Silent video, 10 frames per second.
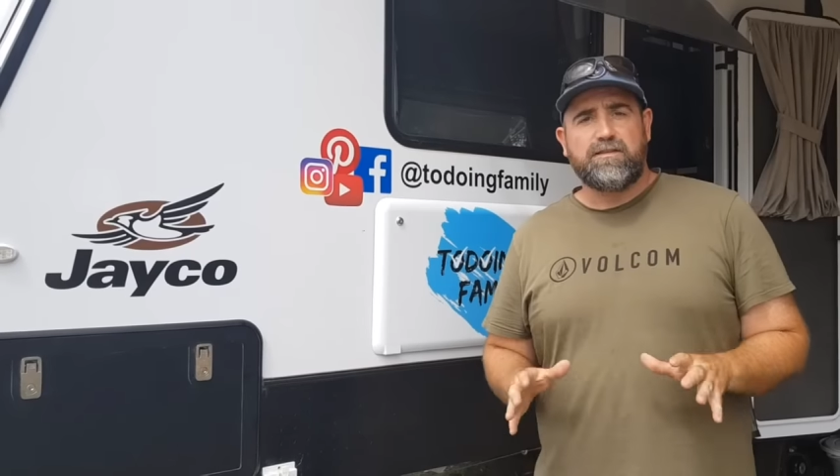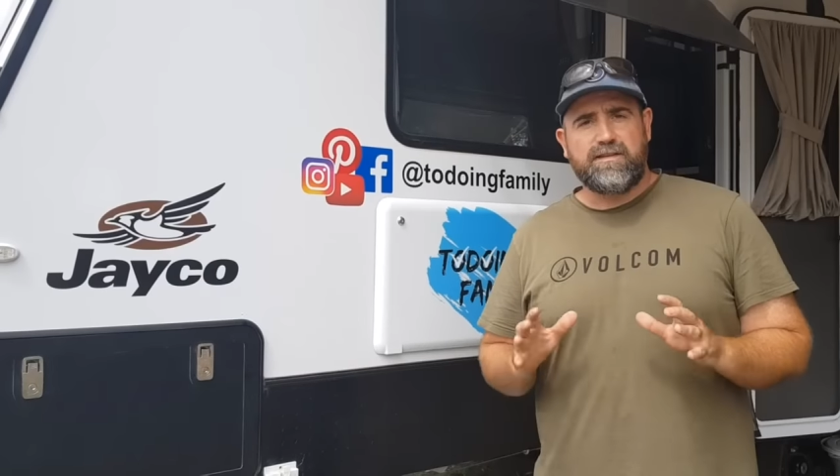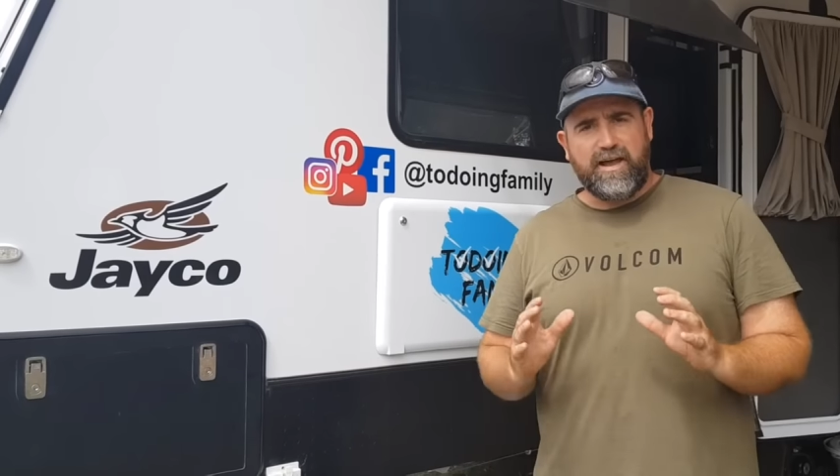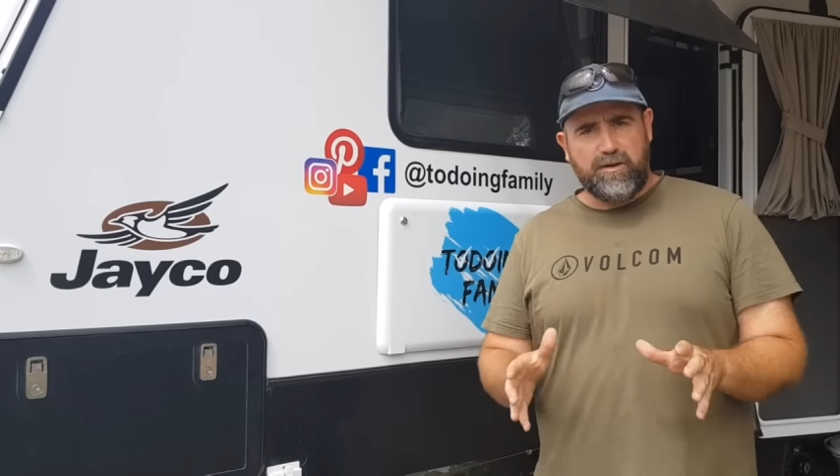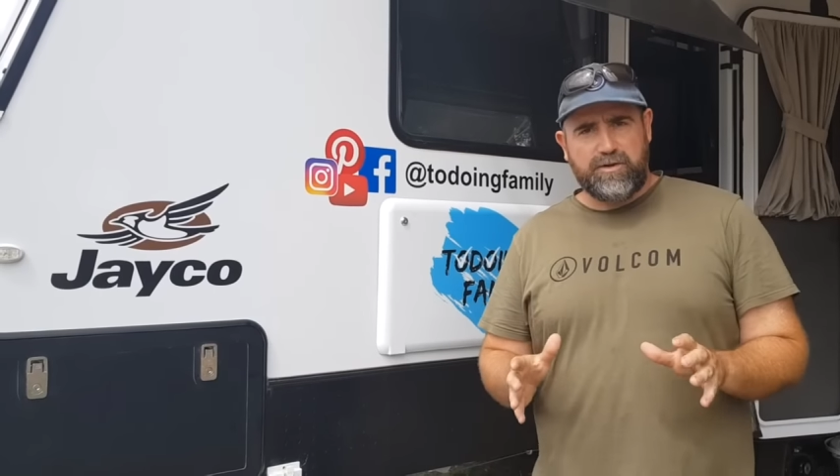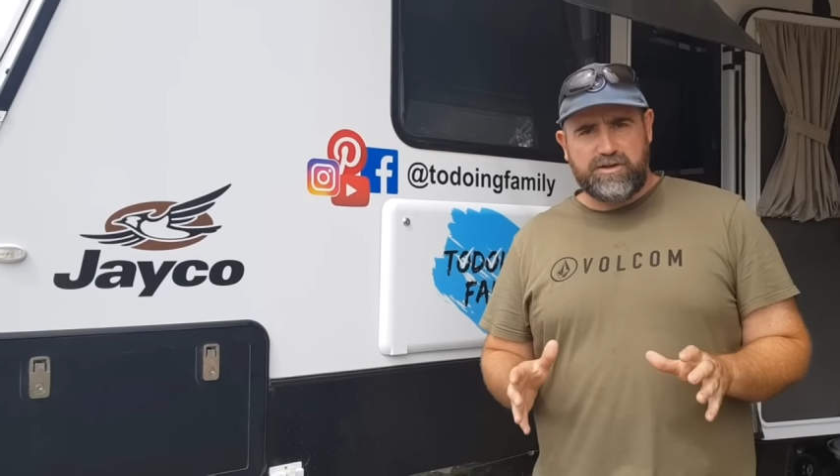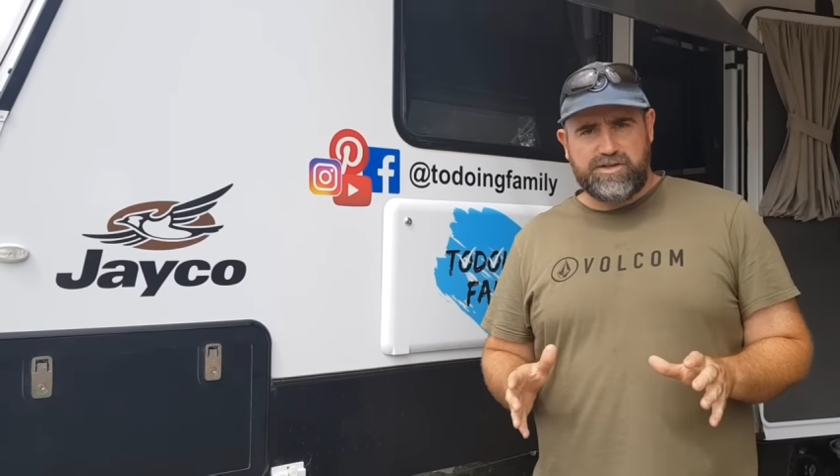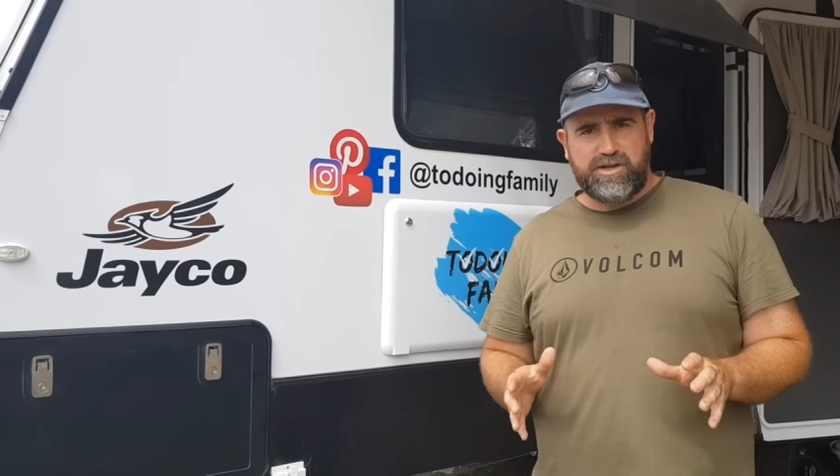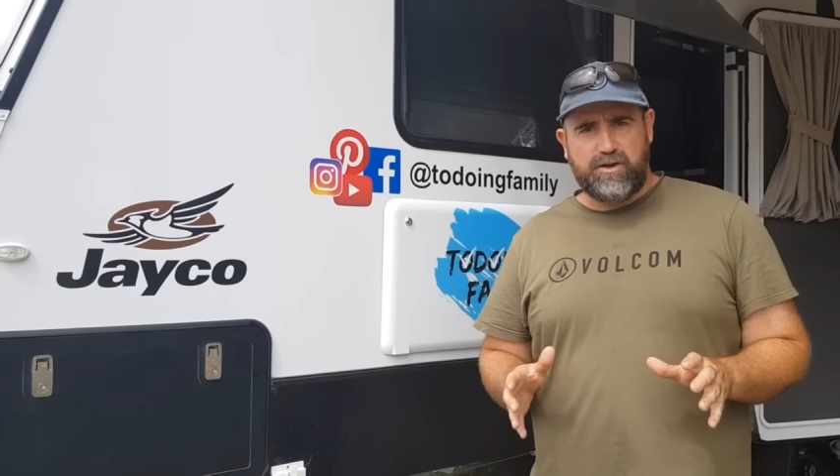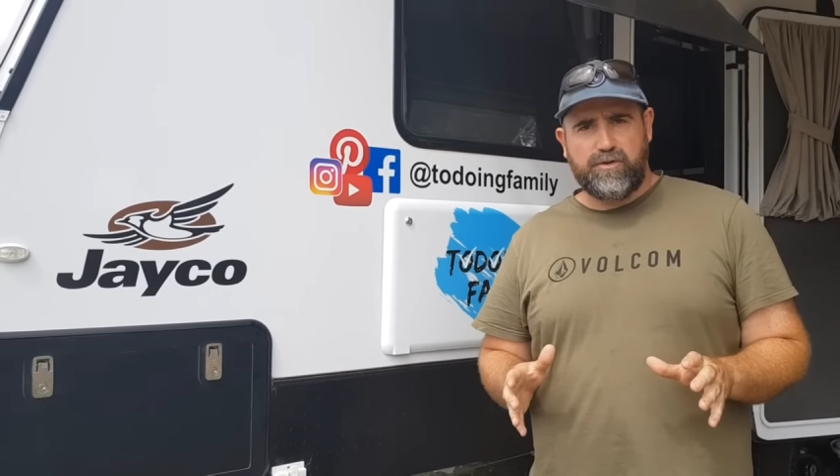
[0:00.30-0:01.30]
Today I'm going to
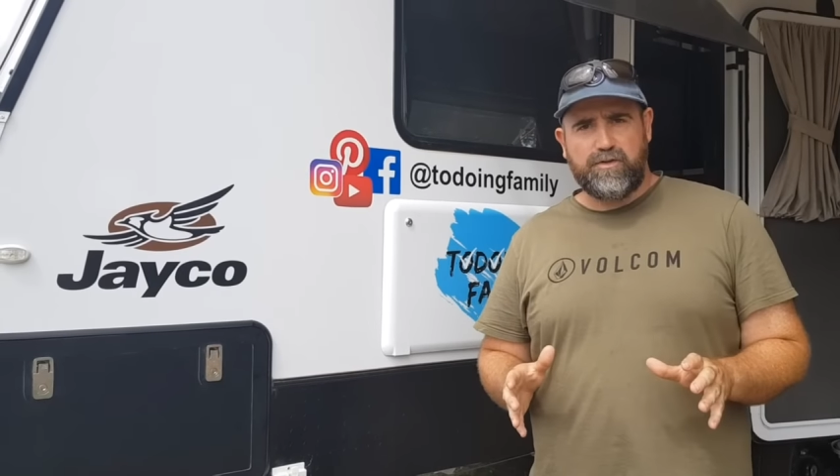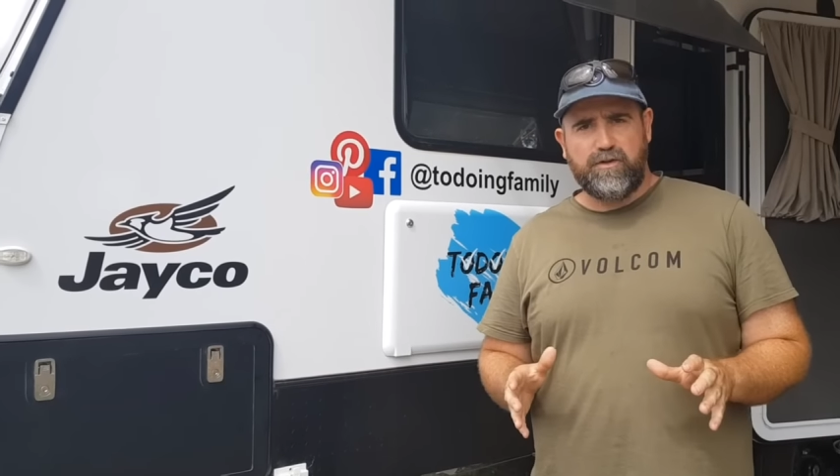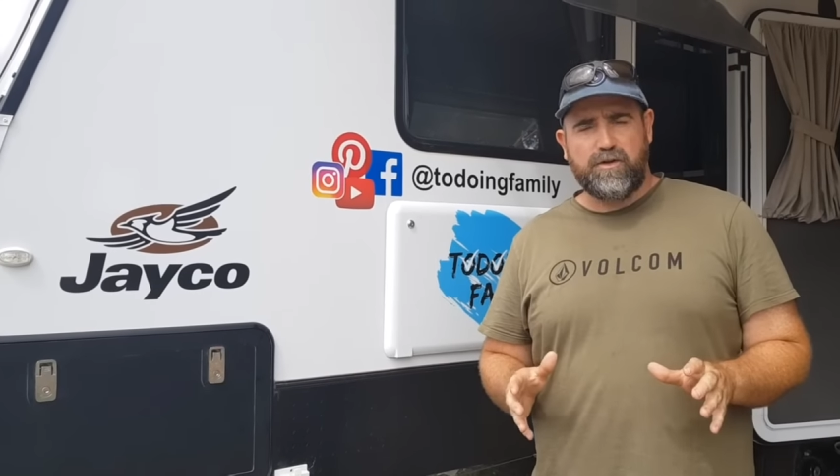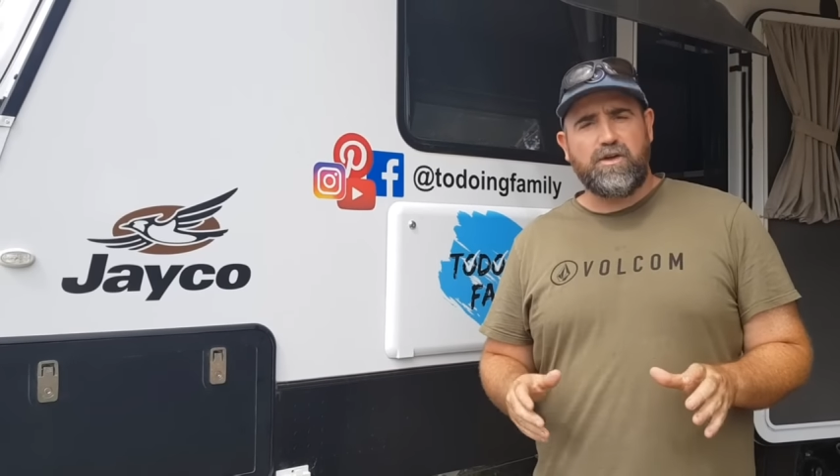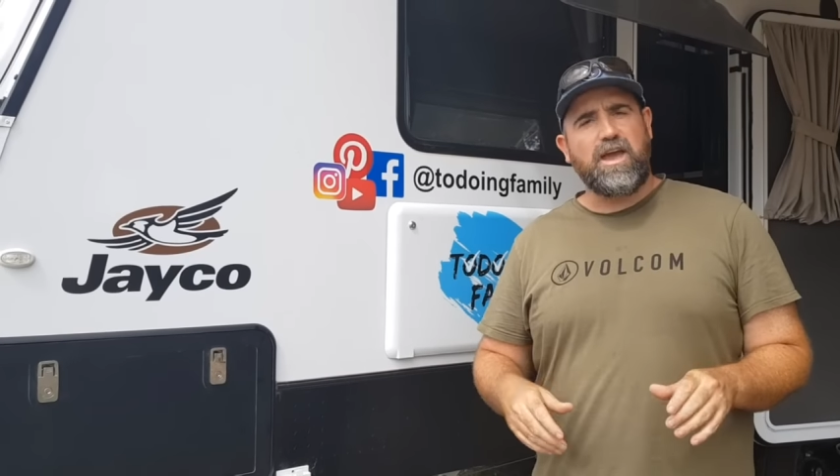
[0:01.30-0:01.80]
share with you